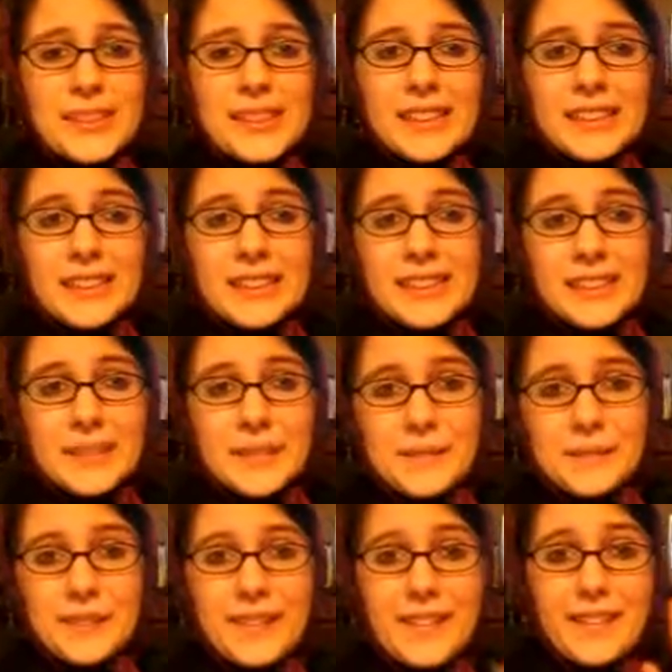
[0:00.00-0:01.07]
you know, get
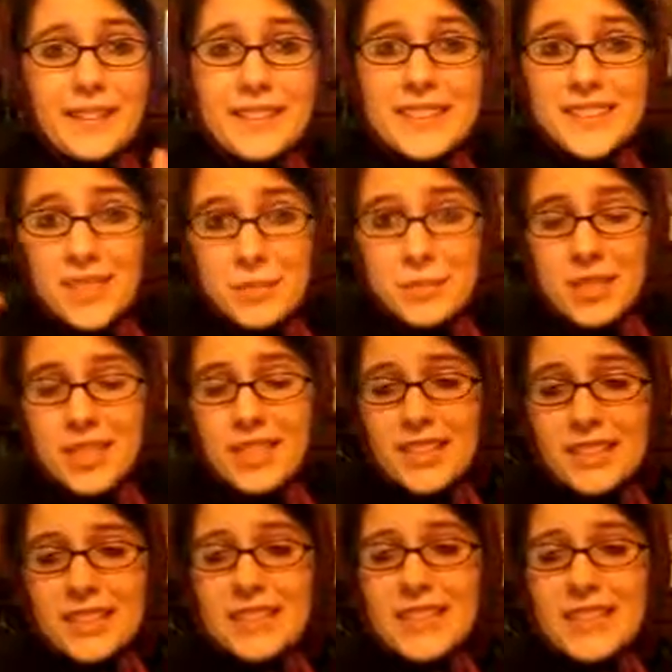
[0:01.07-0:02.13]
on a subject and,
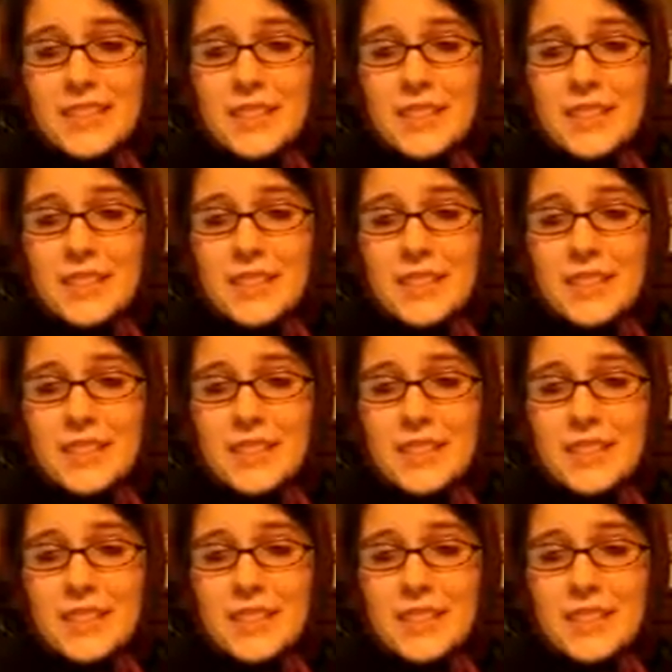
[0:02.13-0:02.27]
you know, be